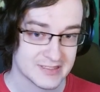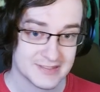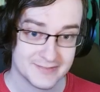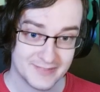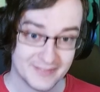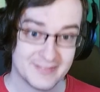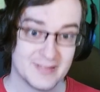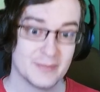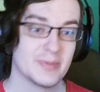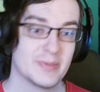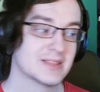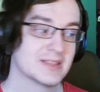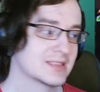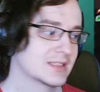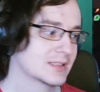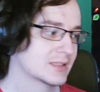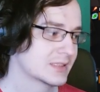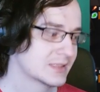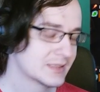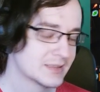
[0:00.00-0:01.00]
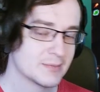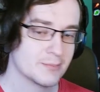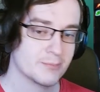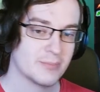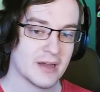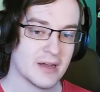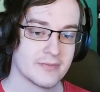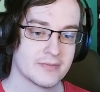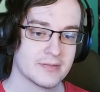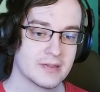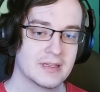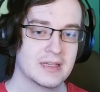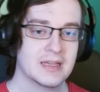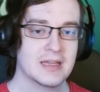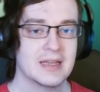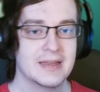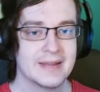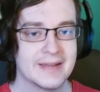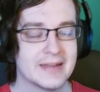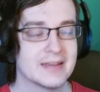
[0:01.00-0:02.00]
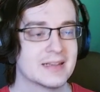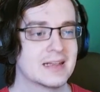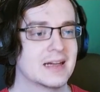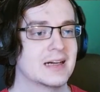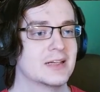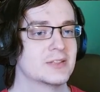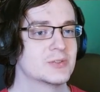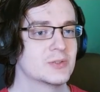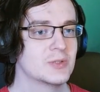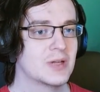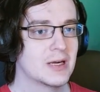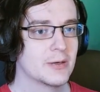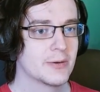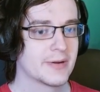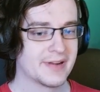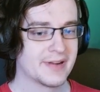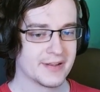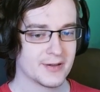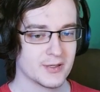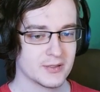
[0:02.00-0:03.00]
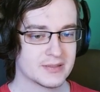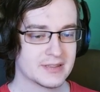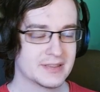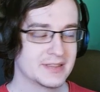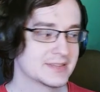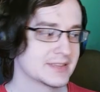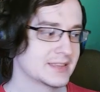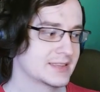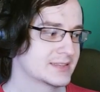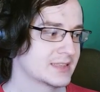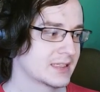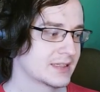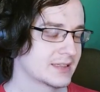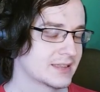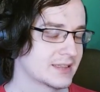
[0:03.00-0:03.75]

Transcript: 15% buff. And also our Regrowth is instant.